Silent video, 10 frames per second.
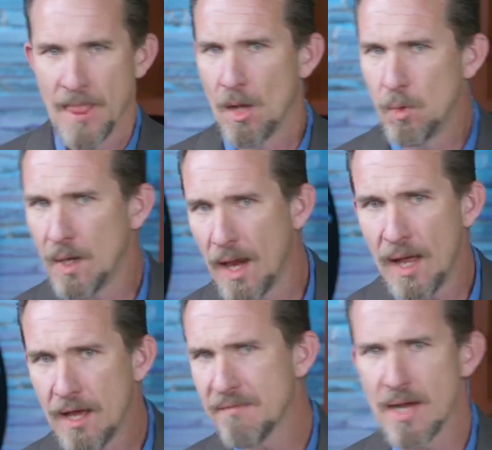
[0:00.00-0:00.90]
who
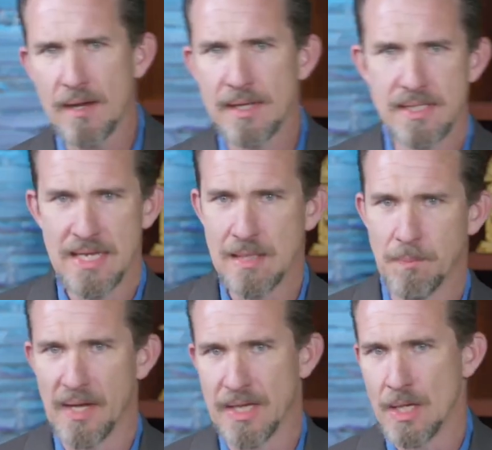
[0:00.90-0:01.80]
love God
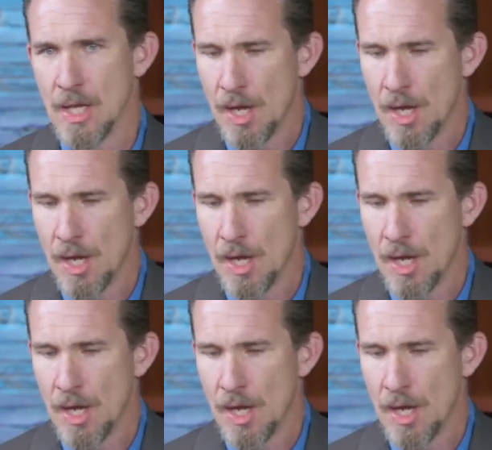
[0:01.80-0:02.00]
deeply,